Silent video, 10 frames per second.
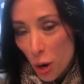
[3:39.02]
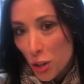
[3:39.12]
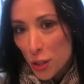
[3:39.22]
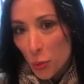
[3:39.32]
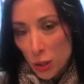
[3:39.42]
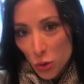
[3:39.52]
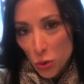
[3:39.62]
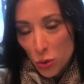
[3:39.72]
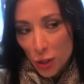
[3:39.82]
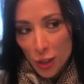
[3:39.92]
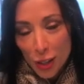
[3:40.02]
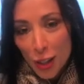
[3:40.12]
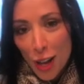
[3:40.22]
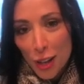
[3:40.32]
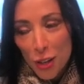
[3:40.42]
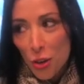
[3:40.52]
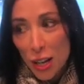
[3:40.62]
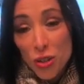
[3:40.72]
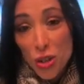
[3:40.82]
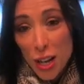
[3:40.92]
process with the juicer, you're
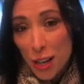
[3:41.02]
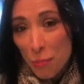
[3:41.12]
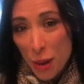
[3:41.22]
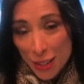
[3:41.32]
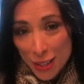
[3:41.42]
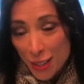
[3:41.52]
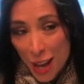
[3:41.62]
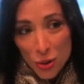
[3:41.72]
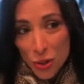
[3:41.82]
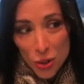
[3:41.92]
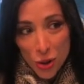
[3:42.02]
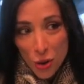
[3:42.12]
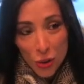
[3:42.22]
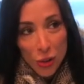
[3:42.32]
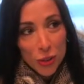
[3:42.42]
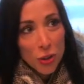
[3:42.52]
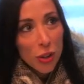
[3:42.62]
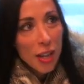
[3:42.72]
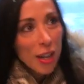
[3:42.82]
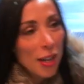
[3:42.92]
gonna drink the pesticide, which is not good. So
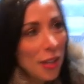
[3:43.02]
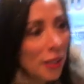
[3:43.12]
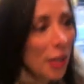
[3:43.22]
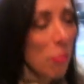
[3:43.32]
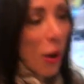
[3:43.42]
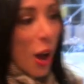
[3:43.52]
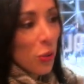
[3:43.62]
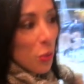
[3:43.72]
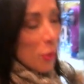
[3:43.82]
here they're proud to